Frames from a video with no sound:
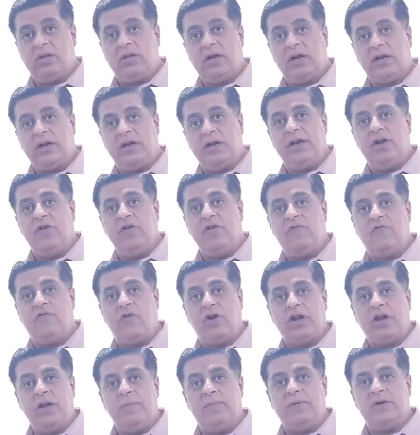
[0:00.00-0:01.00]
30 to
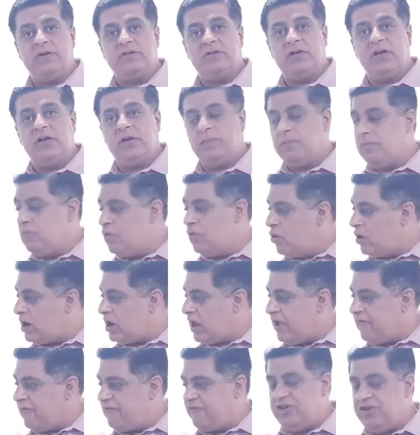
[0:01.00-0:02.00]
40% more
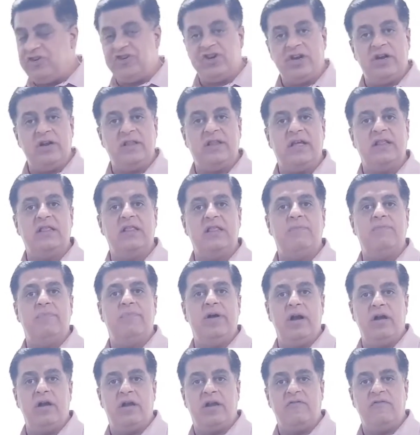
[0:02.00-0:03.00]
efficient than the
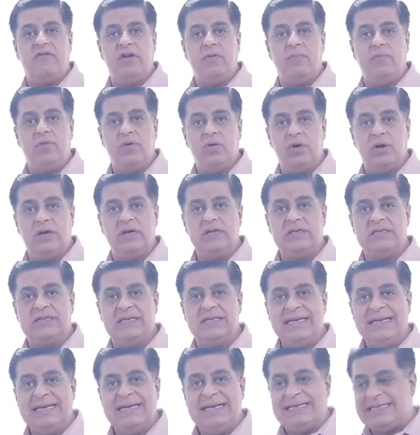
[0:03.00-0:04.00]
belt driven blowers,
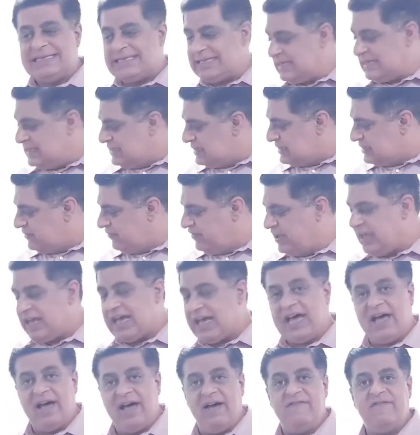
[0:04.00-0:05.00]
since we
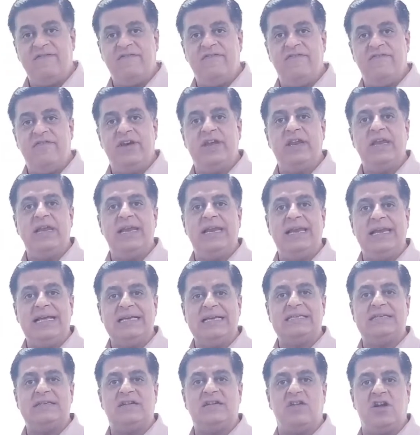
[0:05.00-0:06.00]
have very
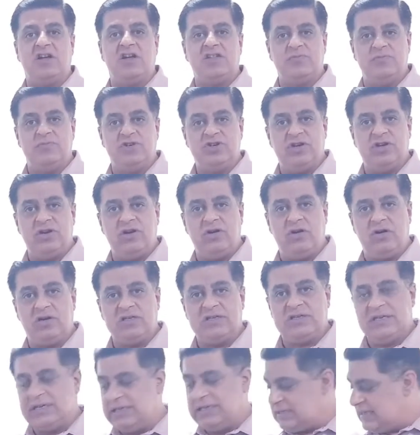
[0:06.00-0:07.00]
less transmission
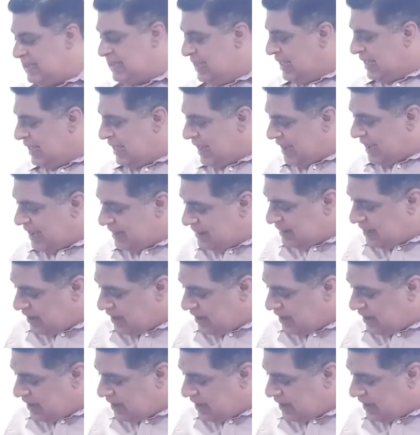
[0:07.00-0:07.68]
losses and the